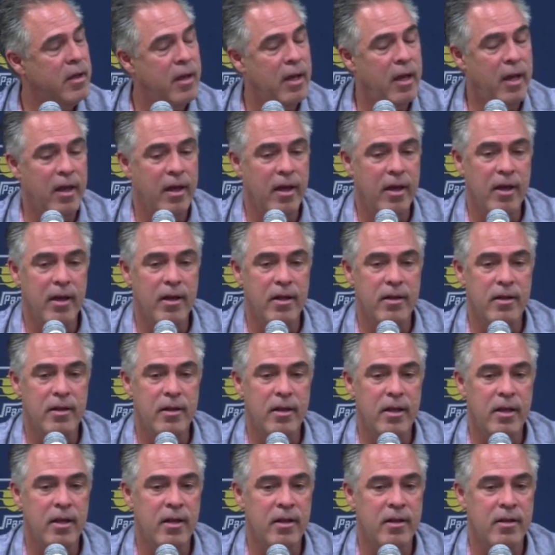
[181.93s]

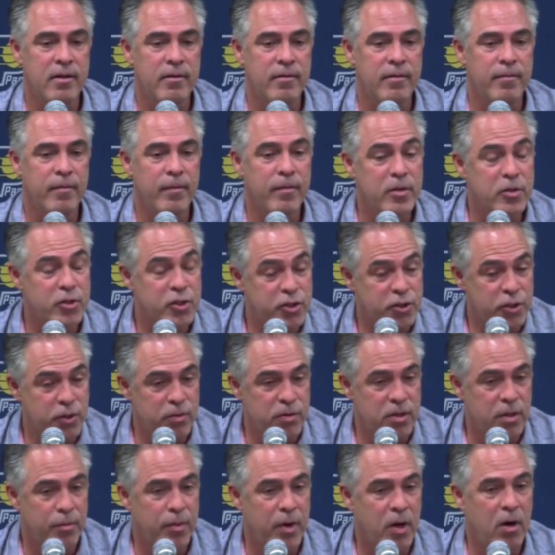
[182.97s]
and shoot
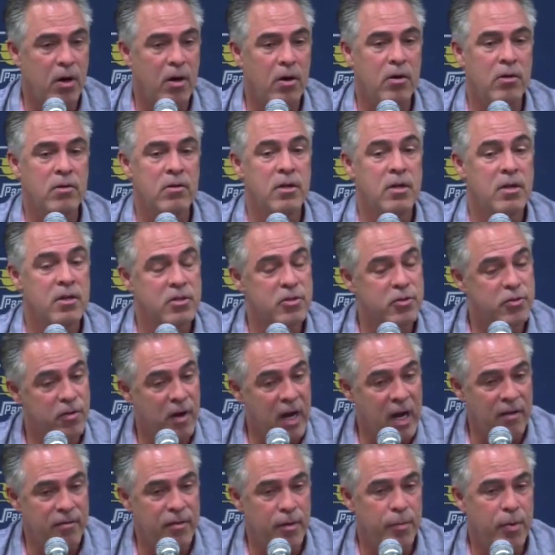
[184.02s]
the ball,
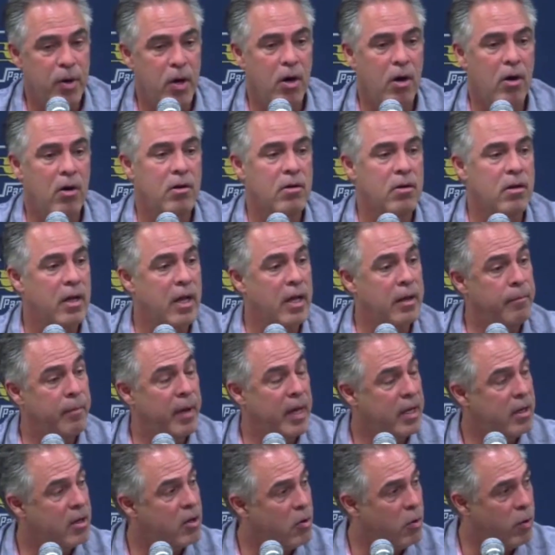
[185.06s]
drive the ball, and
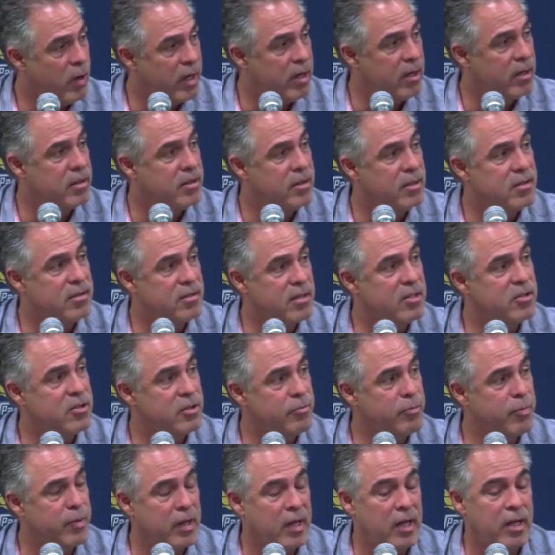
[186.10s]
make quick decision
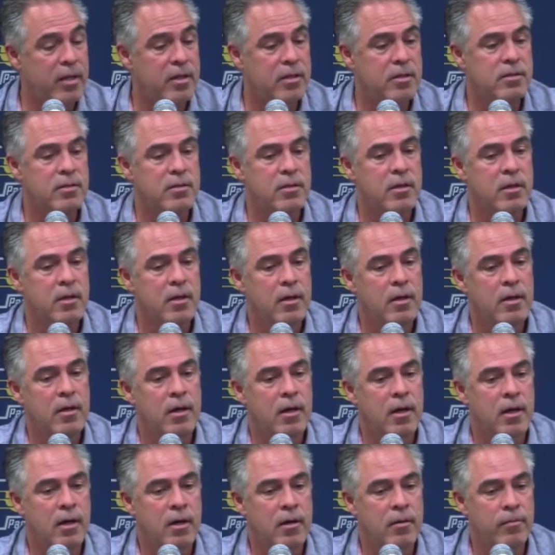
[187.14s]
plays,
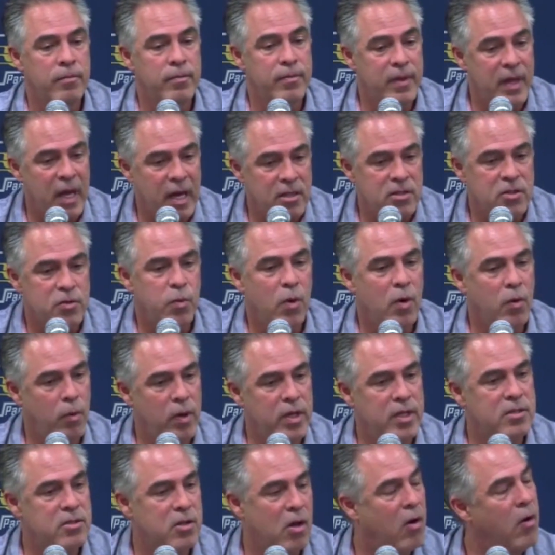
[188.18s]
that's what we
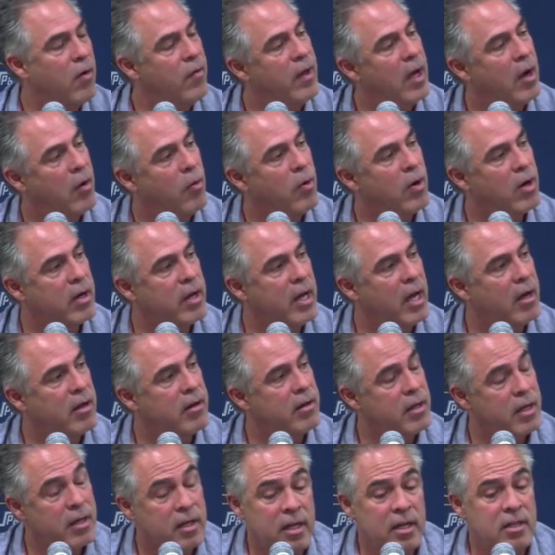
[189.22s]
saw in that workout
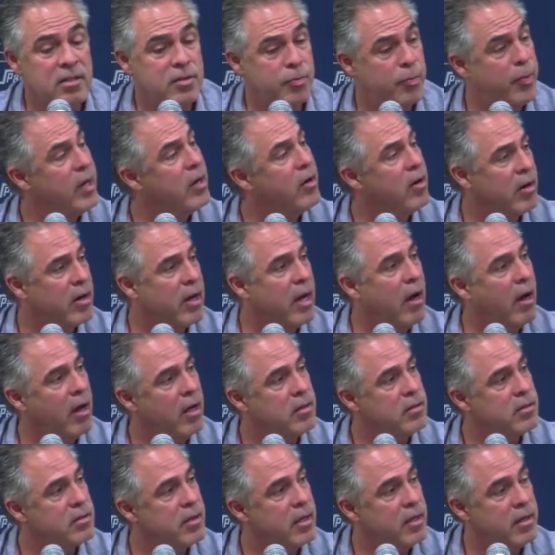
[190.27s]
against bigger
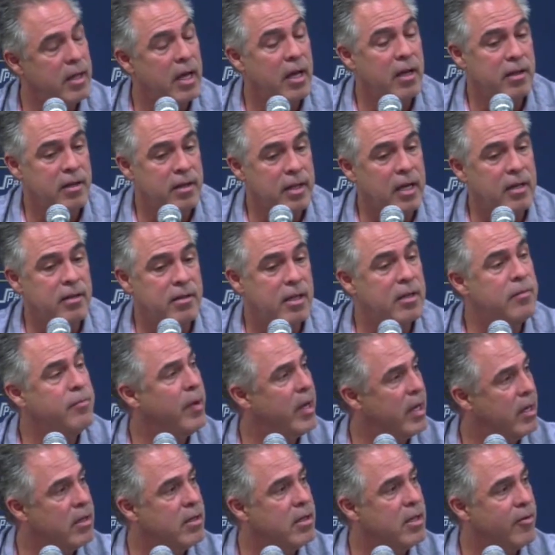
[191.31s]
guys. And that did
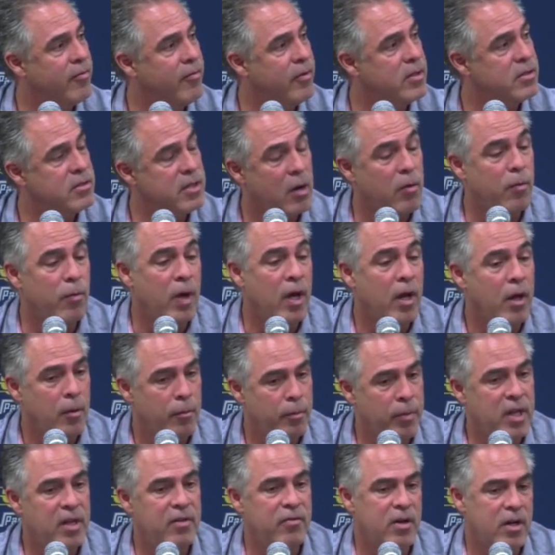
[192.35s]
make a difference.
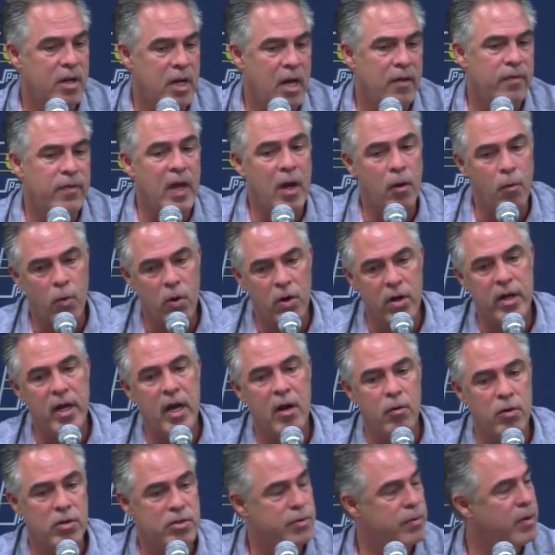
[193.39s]
Believe it or not, that
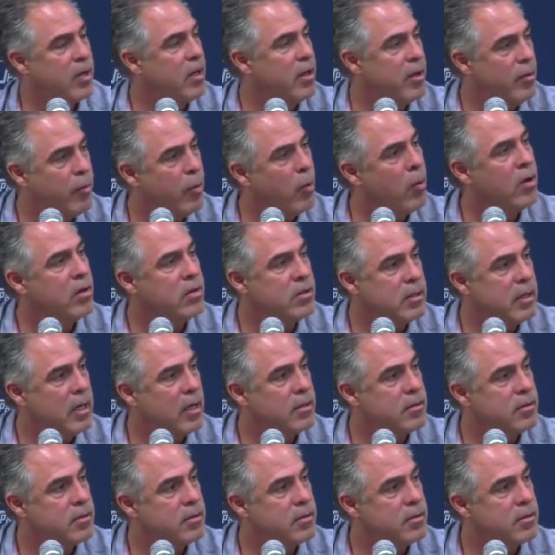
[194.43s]
workout was really important to us.